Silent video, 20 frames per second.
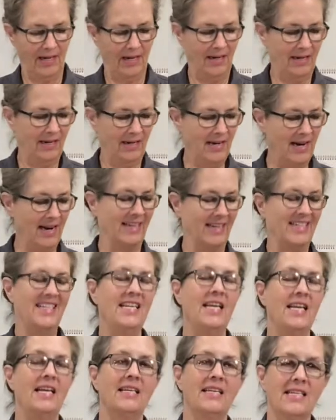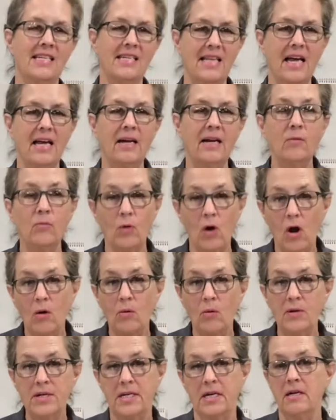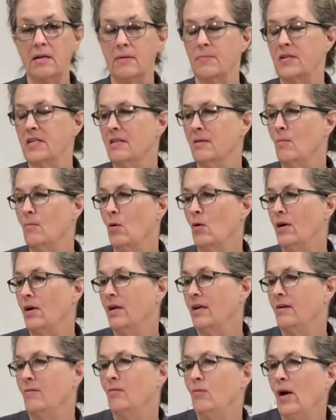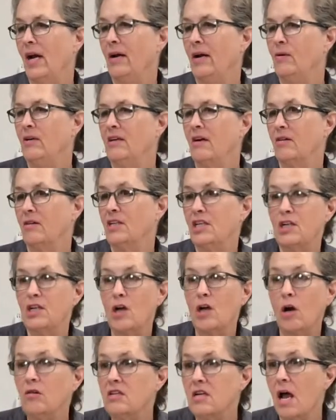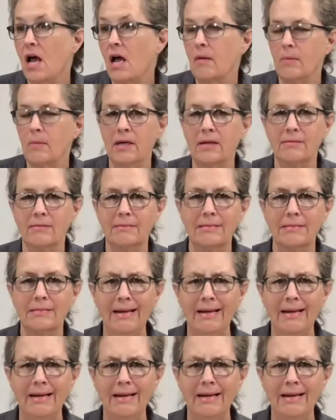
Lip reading: Yes, that always helps. In the morning, Ray would go, showtime. I go,